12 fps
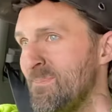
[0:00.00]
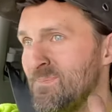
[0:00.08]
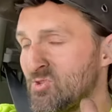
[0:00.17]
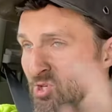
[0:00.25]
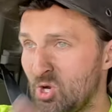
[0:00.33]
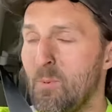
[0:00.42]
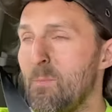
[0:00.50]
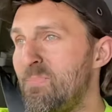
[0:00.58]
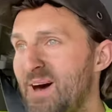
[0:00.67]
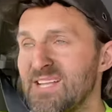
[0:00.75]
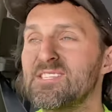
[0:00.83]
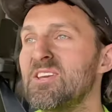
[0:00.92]
something
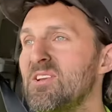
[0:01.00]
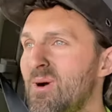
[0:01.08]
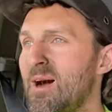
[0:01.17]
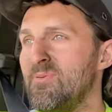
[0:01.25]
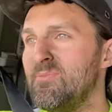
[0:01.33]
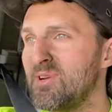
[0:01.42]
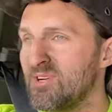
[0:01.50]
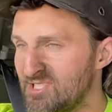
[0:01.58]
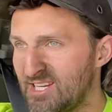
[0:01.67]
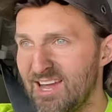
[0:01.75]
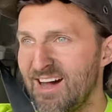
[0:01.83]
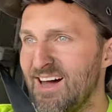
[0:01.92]
bad's going to happen because
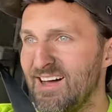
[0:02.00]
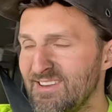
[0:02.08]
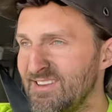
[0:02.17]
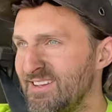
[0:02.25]
it can't